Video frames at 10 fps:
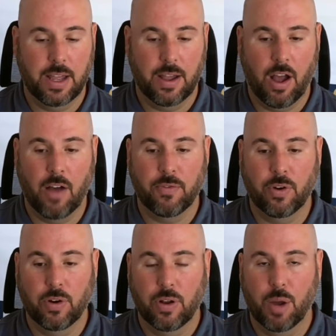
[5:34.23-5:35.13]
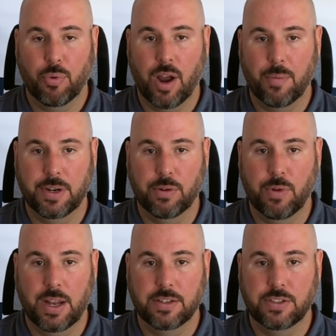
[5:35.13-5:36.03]
offer a property to
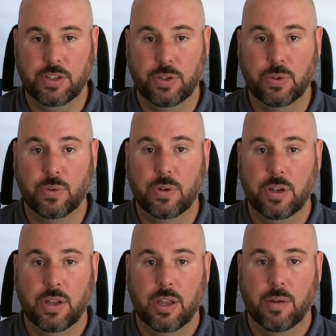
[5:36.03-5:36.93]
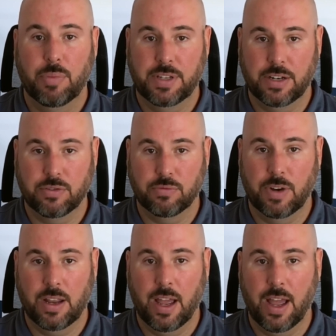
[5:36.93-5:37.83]
rent to potential
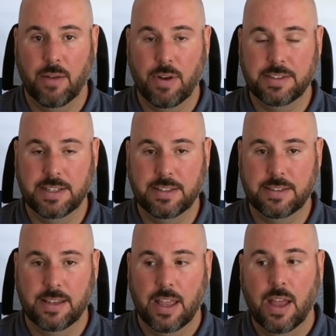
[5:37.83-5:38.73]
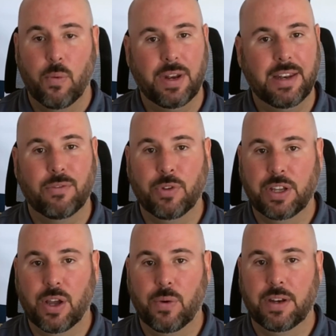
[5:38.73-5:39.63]
residents. We didn't really
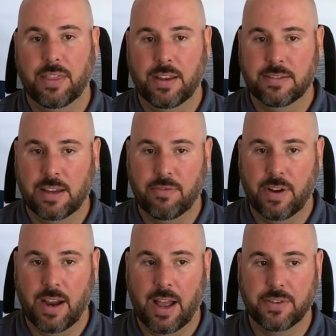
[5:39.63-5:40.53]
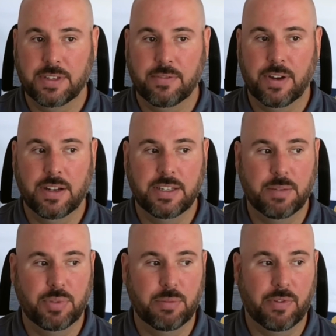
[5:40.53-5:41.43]
go into things like fair housing very
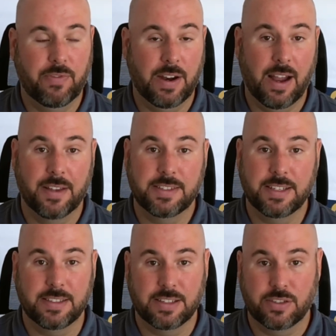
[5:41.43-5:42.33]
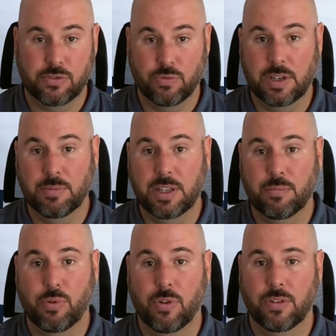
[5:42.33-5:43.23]
deeply, but fair housing is extremely
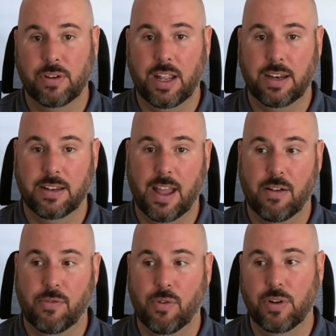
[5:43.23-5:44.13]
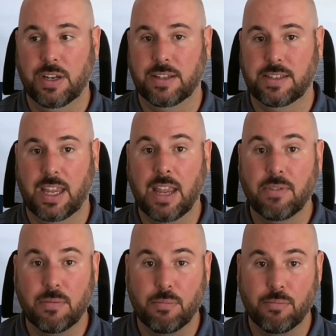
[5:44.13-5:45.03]
important in California. It's
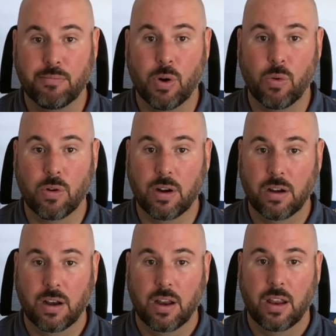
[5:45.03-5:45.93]
even more.